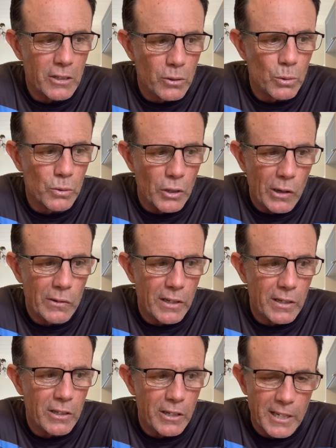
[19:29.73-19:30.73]
you'll know
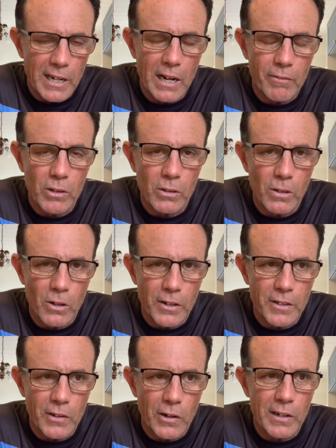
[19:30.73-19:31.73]
that you're going to have a lot
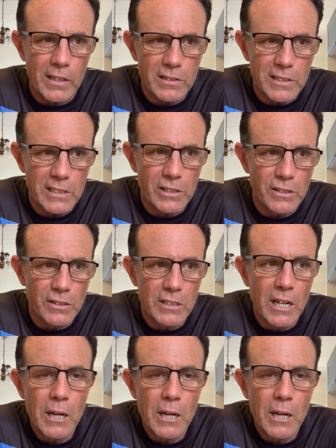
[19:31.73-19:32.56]
of donut sessions,